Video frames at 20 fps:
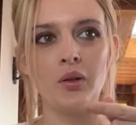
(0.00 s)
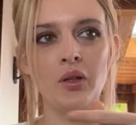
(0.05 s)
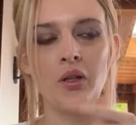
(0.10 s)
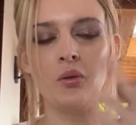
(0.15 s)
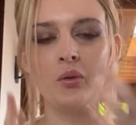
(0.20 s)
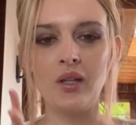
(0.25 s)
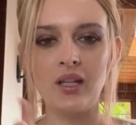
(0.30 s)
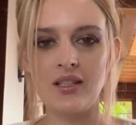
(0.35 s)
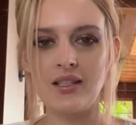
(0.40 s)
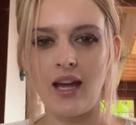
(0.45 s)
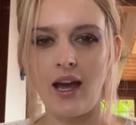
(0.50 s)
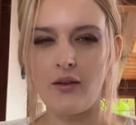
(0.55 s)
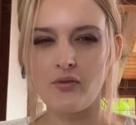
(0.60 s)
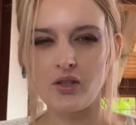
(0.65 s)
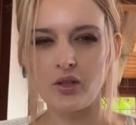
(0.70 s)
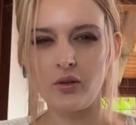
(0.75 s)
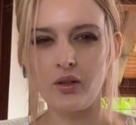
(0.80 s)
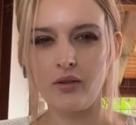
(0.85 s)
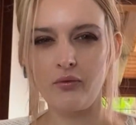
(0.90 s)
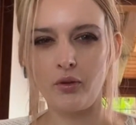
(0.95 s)
you need to have
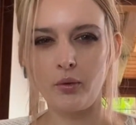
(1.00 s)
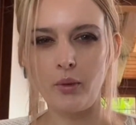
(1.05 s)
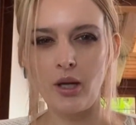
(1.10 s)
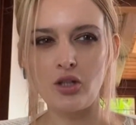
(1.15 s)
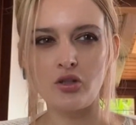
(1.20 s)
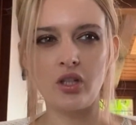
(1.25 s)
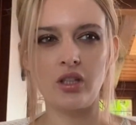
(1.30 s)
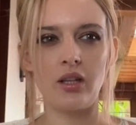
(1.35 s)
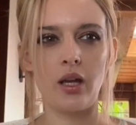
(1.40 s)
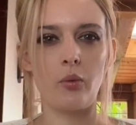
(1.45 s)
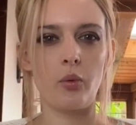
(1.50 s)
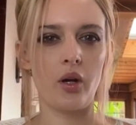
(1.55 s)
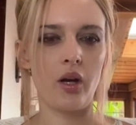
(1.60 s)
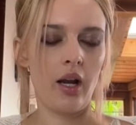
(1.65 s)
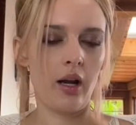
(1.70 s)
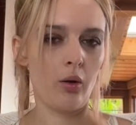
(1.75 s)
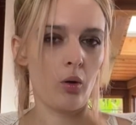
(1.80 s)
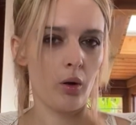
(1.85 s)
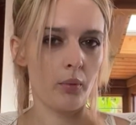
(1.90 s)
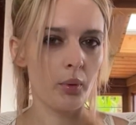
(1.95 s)
certain information like what
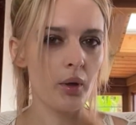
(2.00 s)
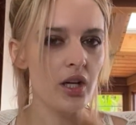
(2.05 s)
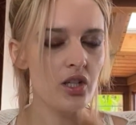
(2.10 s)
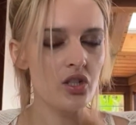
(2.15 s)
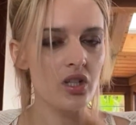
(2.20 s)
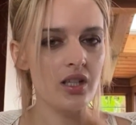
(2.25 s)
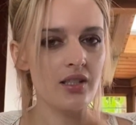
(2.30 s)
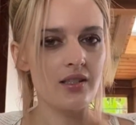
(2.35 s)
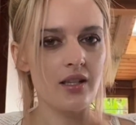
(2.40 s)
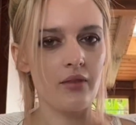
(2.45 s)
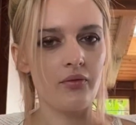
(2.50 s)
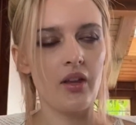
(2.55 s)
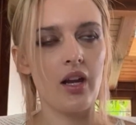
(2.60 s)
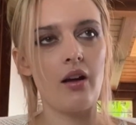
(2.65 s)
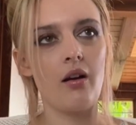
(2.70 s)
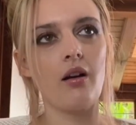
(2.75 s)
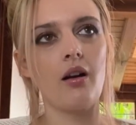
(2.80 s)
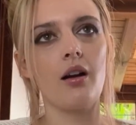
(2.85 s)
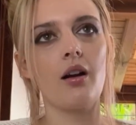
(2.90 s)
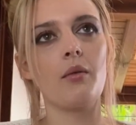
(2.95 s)
kind of corporation and stuff they
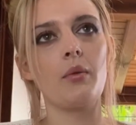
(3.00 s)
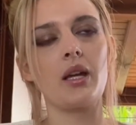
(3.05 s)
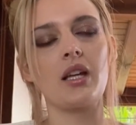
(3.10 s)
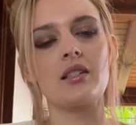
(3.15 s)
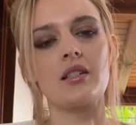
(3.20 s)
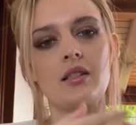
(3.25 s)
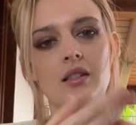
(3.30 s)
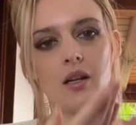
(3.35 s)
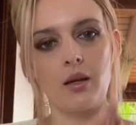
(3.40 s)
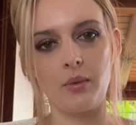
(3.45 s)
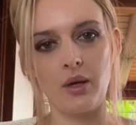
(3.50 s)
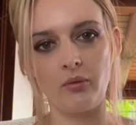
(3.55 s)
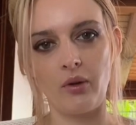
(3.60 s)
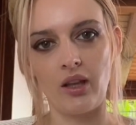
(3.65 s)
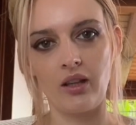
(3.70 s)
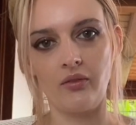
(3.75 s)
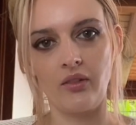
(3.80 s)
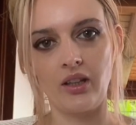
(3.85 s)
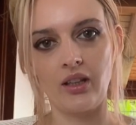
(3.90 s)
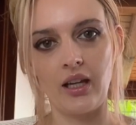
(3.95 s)
are because it's going to be
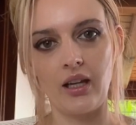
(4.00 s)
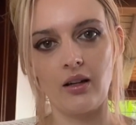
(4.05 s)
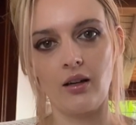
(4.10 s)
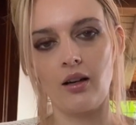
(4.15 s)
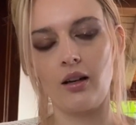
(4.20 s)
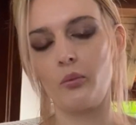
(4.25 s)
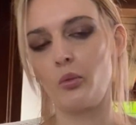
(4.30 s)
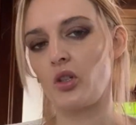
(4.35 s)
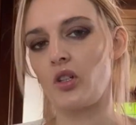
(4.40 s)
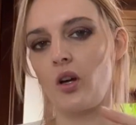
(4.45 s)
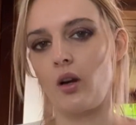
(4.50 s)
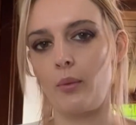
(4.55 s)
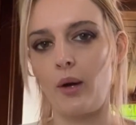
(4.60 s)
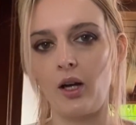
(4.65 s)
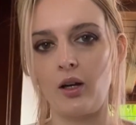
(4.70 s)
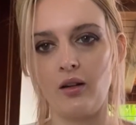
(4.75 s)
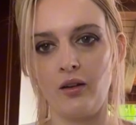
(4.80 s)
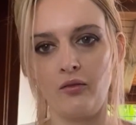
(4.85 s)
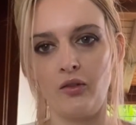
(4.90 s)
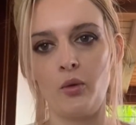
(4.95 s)
relevant later and we'll talk
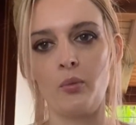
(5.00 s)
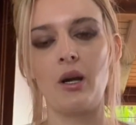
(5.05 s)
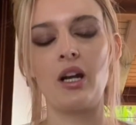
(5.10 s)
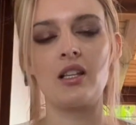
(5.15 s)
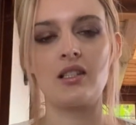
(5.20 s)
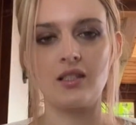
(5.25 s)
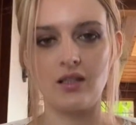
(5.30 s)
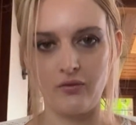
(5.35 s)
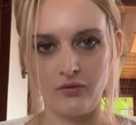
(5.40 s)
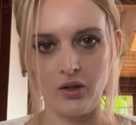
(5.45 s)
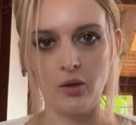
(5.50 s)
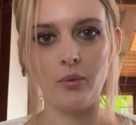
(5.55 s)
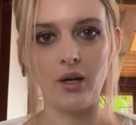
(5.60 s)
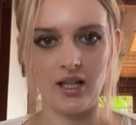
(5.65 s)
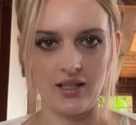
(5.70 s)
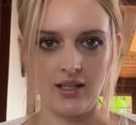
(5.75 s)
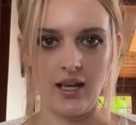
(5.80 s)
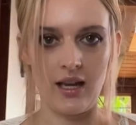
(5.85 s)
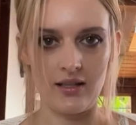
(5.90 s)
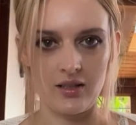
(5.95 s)
about it in a few minutes. The few
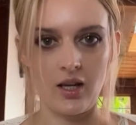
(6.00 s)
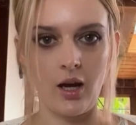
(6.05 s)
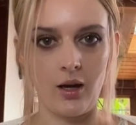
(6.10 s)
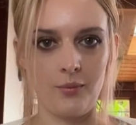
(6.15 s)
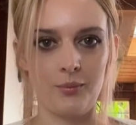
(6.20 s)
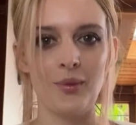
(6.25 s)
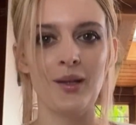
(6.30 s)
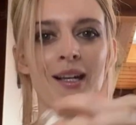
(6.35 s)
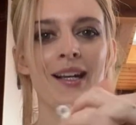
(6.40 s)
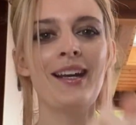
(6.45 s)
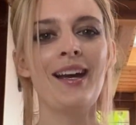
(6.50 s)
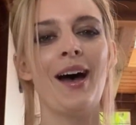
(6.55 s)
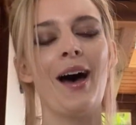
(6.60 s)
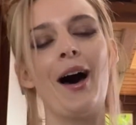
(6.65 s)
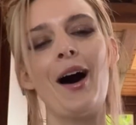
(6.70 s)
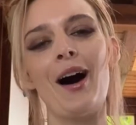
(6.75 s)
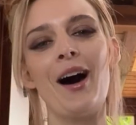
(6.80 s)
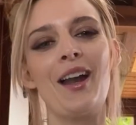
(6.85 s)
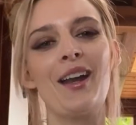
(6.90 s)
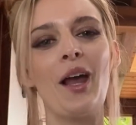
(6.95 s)
minutes has come.
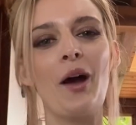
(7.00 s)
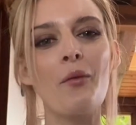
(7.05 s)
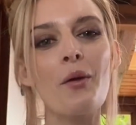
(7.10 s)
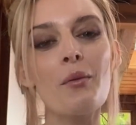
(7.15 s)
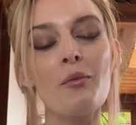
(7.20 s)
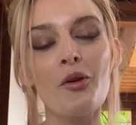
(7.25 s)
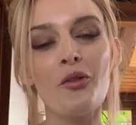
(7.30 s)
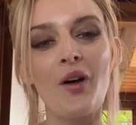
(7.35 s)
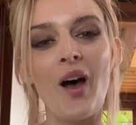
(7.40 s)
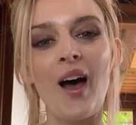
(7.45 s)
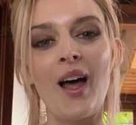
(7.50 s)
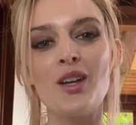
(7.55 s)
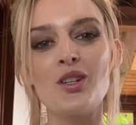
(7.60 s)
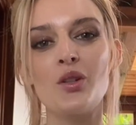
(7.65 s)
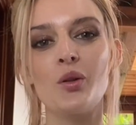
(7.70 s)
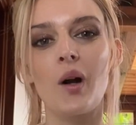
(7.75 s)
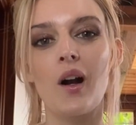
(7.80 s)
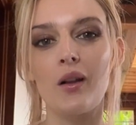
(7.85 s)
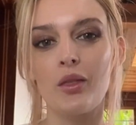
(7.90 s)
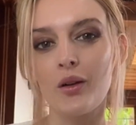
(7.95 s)
Now we move on
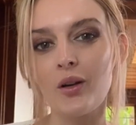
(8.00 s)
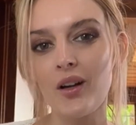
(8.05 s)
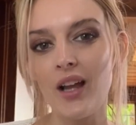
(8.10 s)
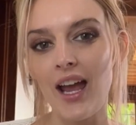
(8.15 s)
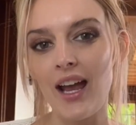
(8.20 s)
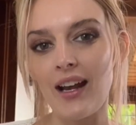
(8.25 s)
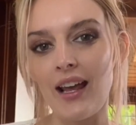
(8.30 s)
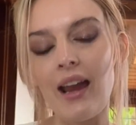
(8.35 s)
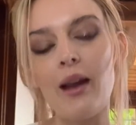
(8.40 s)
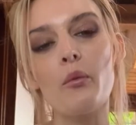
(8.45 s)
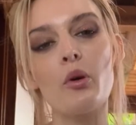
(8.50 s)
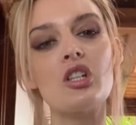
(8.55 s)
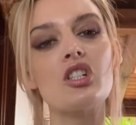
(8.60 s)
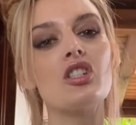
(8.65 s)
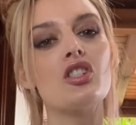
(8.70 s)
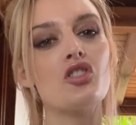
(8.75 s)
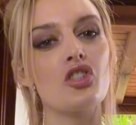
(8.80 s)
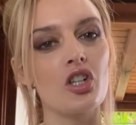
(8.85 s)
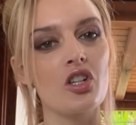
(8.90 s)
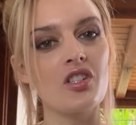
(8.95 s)
to our third heading, which
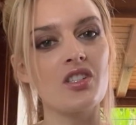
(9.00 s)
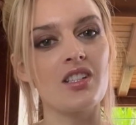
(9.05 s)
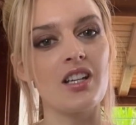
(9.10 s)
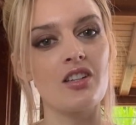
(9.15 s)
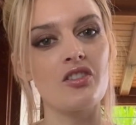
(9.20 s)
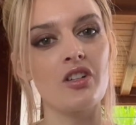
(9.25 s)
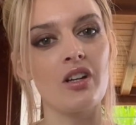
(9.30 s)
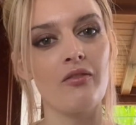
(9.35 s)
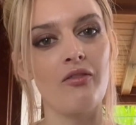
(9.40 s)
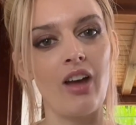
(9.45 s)
is jurisdiction and